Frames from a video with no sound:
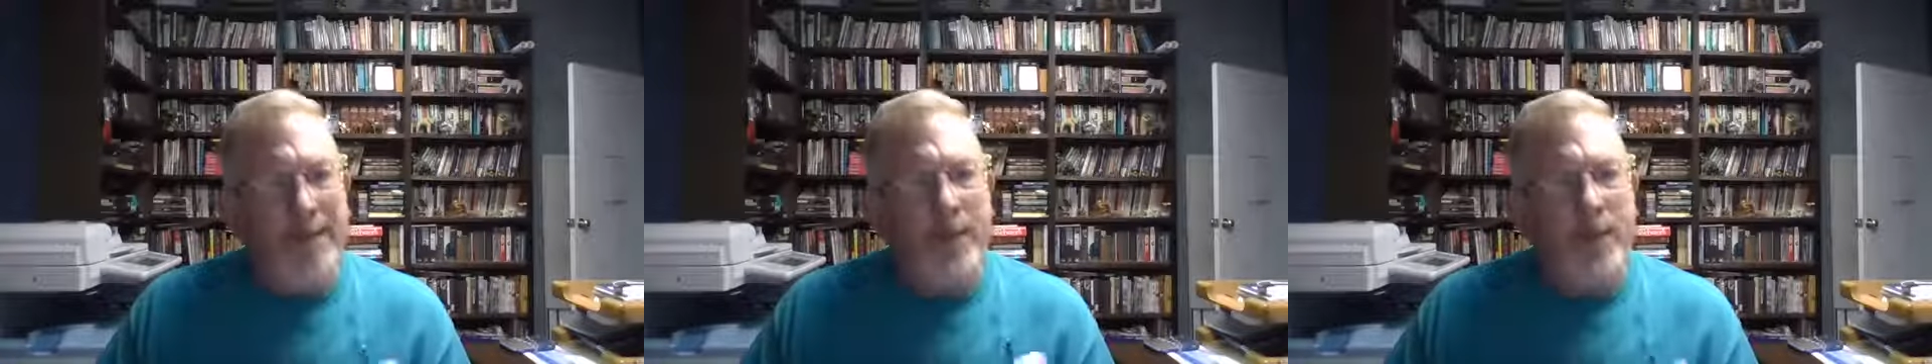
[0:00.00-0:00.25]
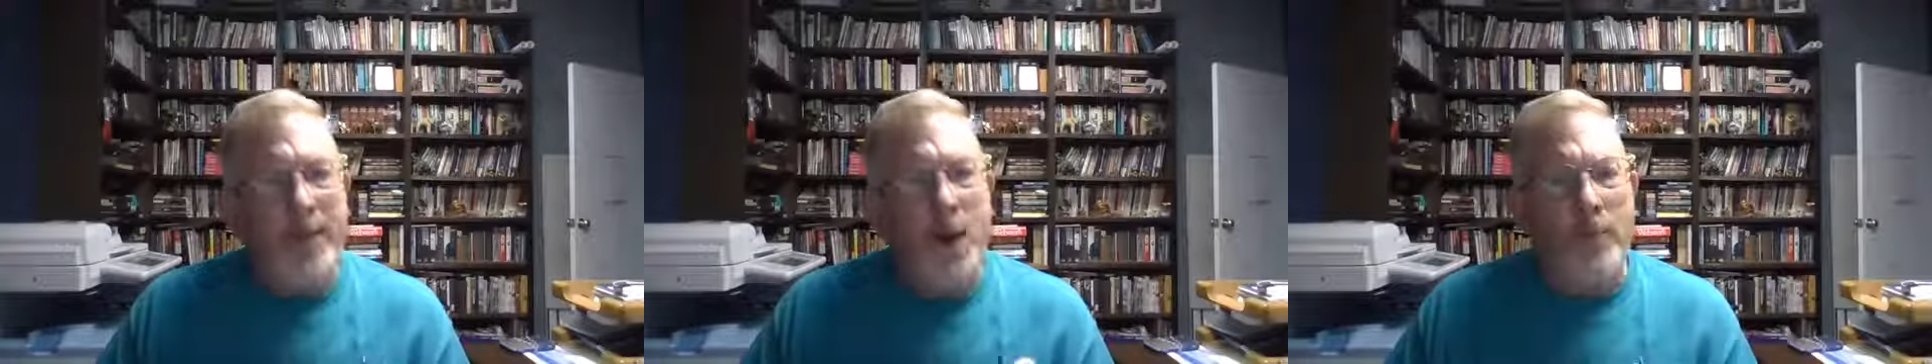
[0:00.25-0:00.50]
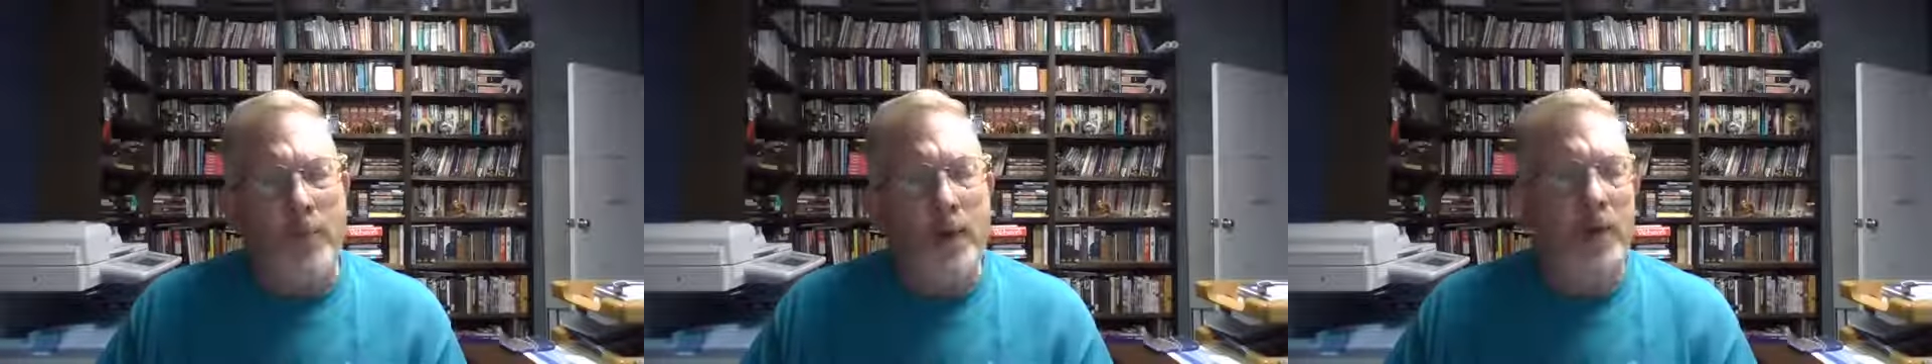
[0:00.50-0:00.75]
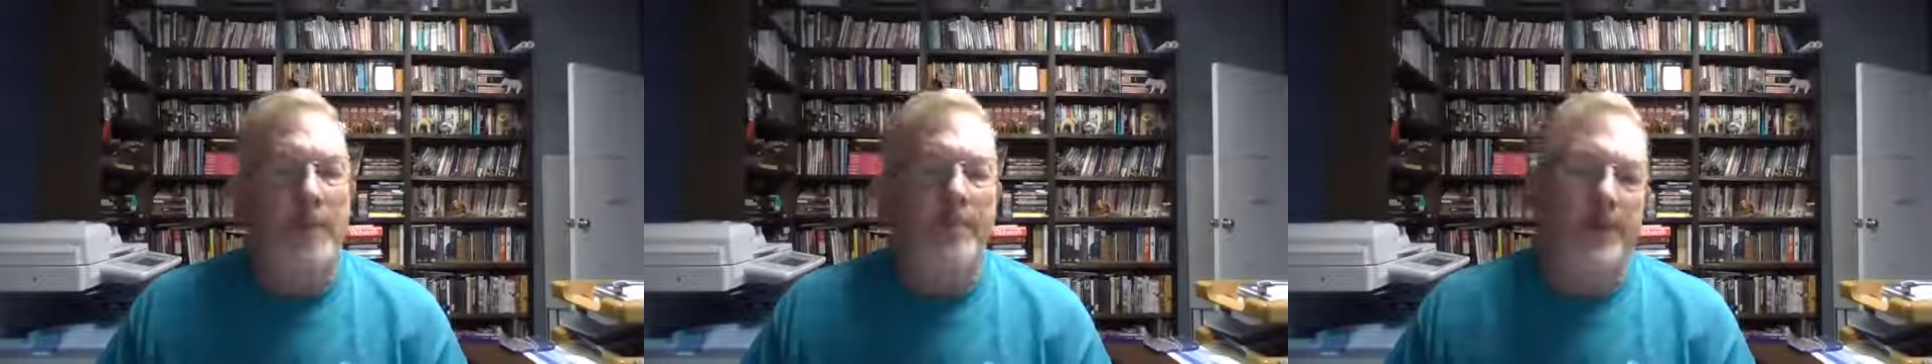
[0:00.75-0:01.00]
and then we
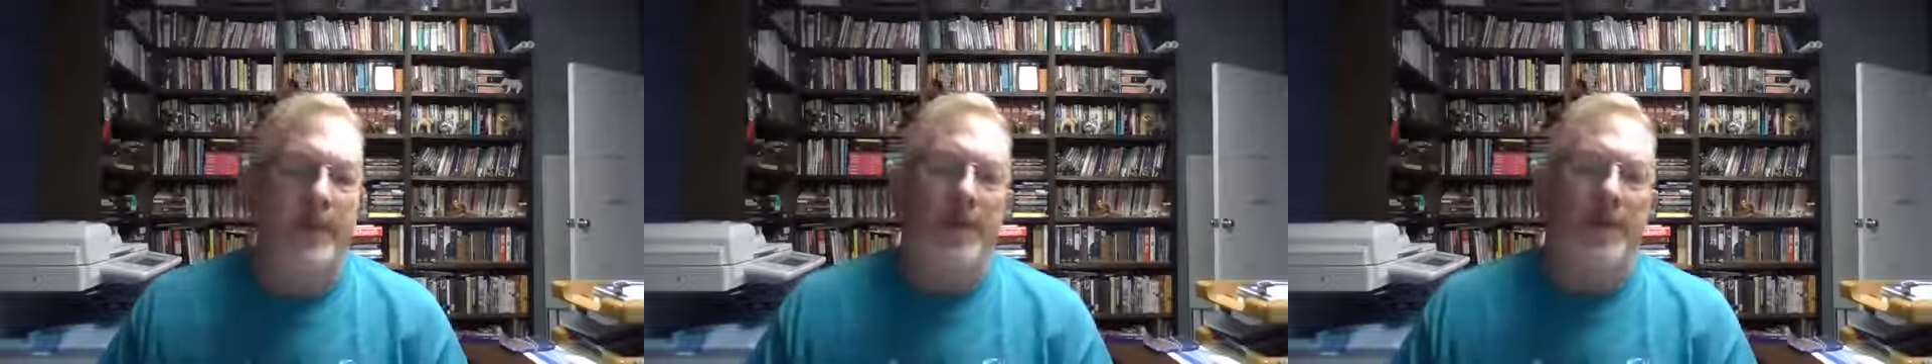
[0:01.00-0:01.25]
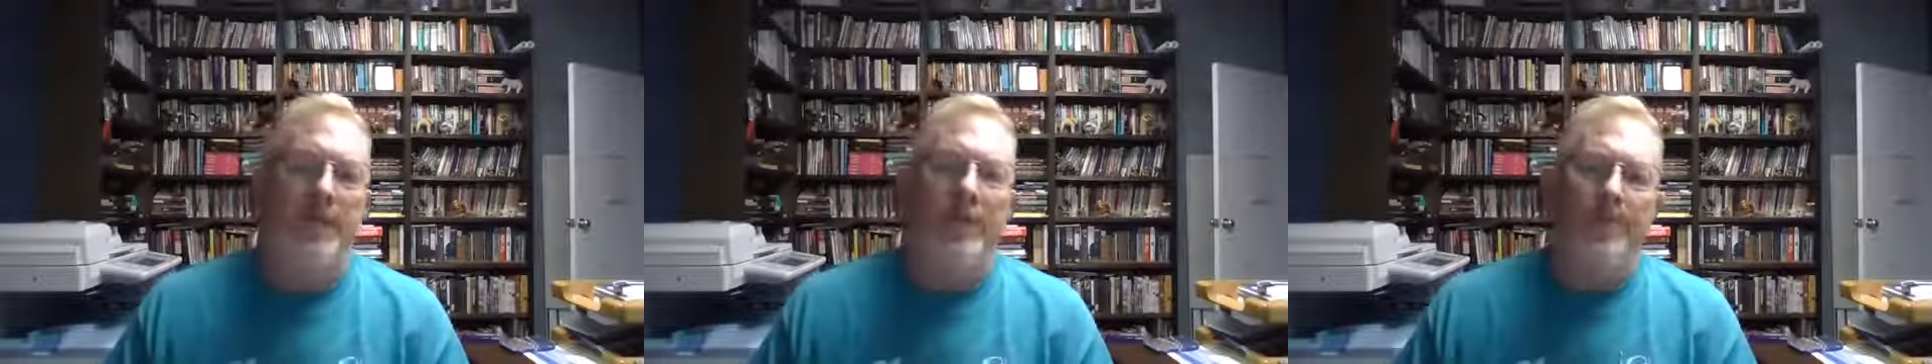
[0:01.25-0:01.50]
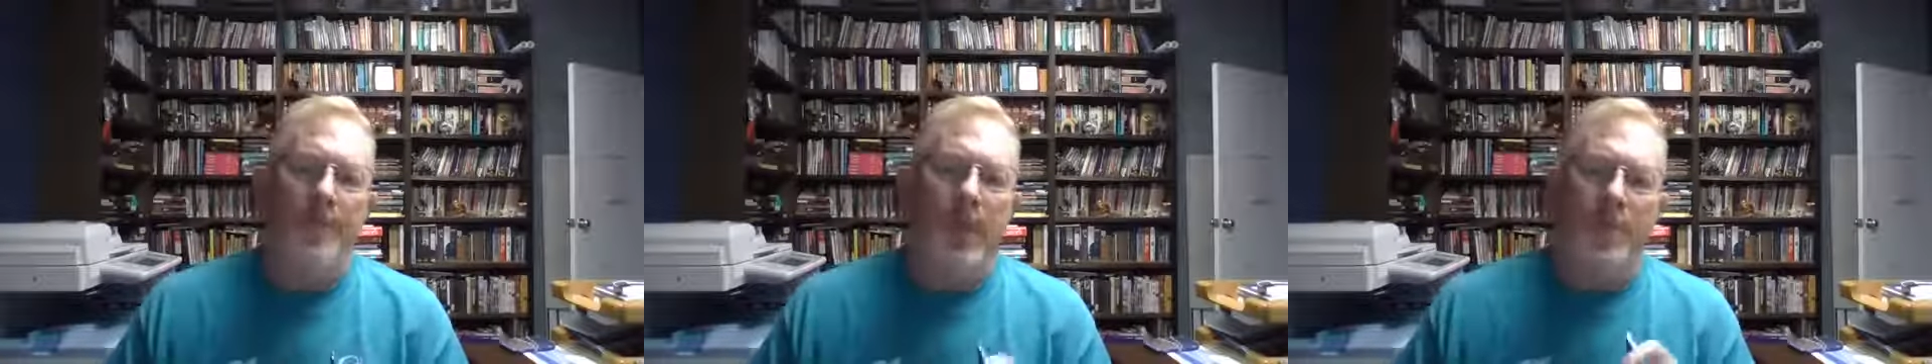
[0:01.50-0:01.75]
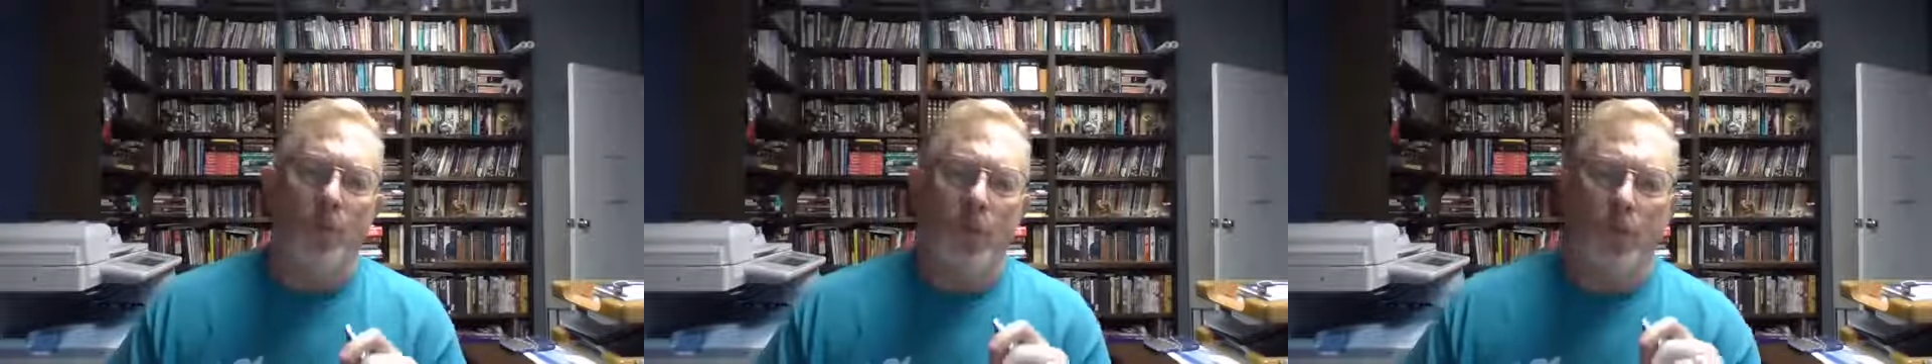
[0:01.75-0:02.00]
overcome the devil
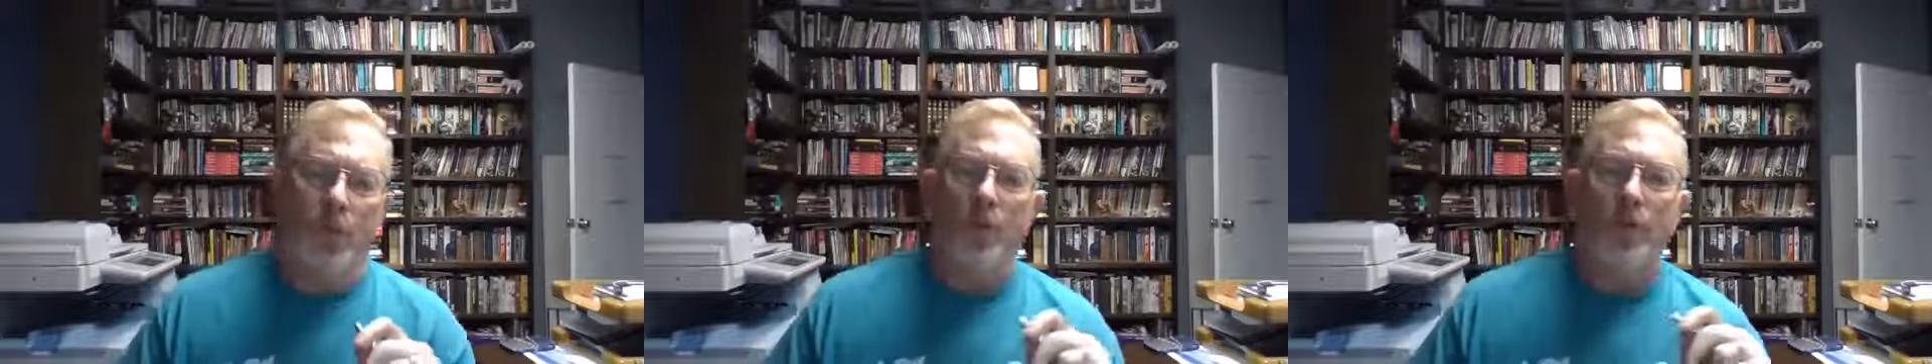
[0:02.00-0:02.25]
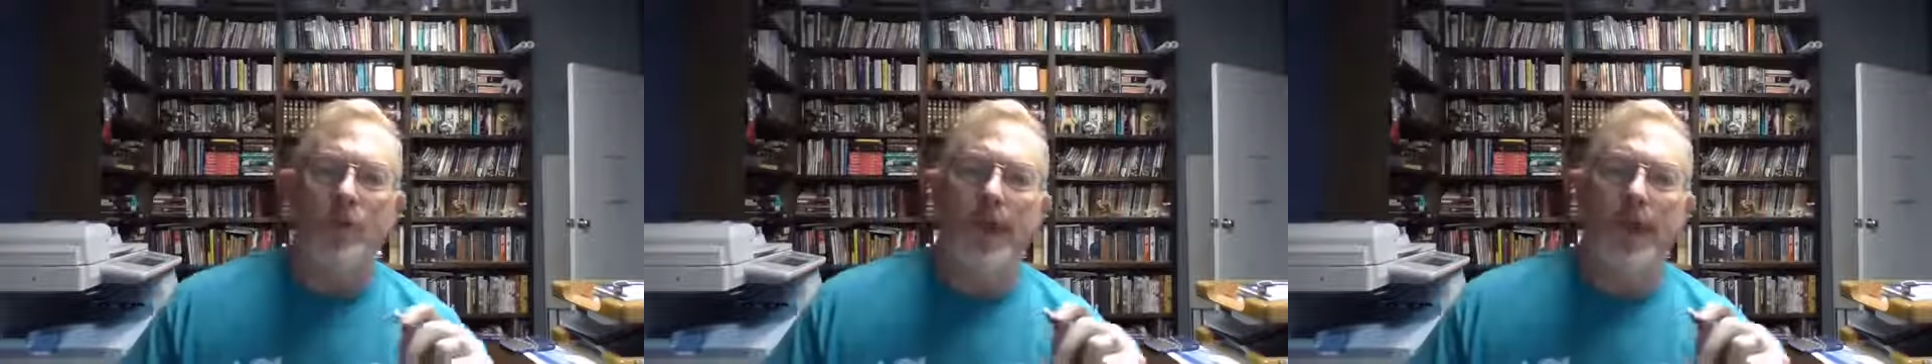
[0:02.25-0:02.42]
and the world,